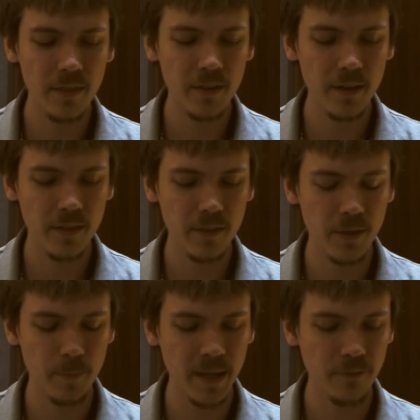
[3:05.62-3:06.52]
The, the,
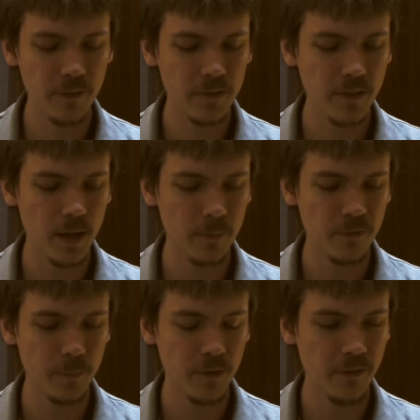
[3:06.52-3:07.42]
the benefits come
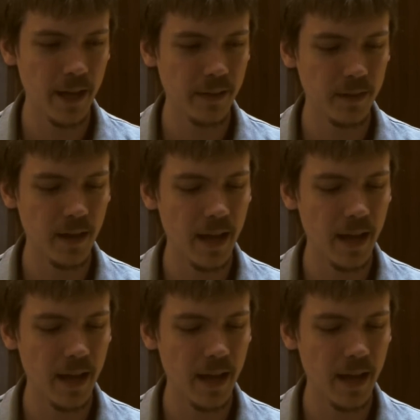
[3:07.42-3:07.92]
from the fact that